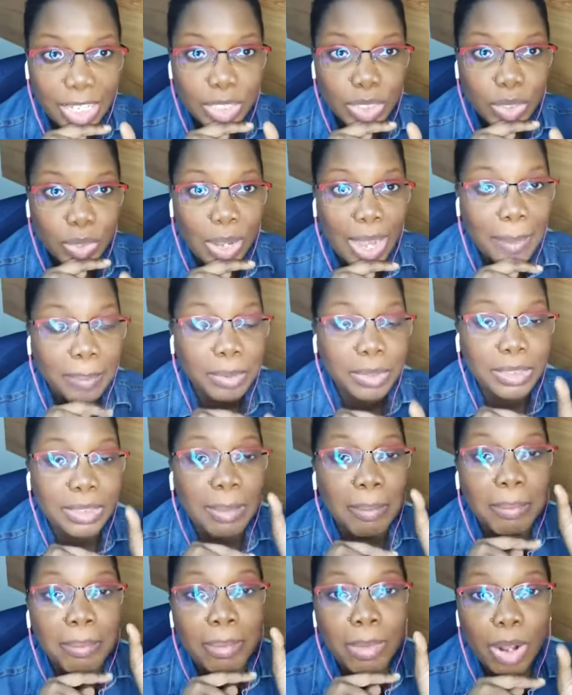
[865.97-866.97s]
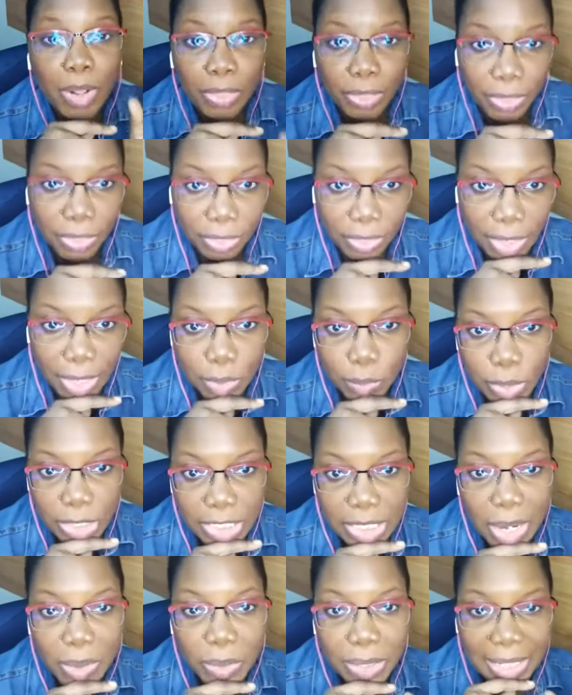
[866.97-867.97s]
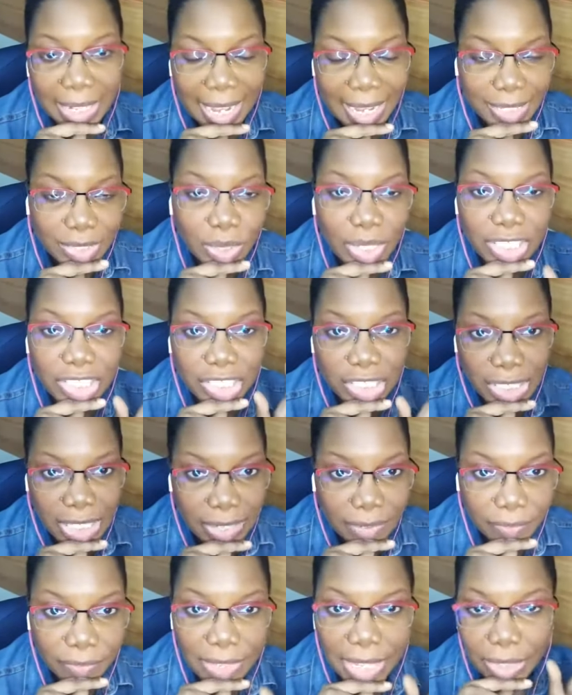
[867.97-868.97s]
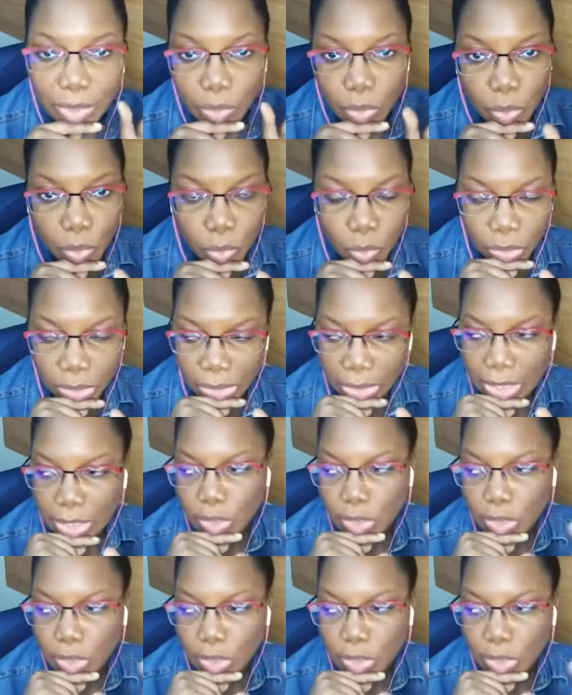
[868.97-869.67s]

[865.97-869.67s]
So I put the month in which I would like to achieve that goal.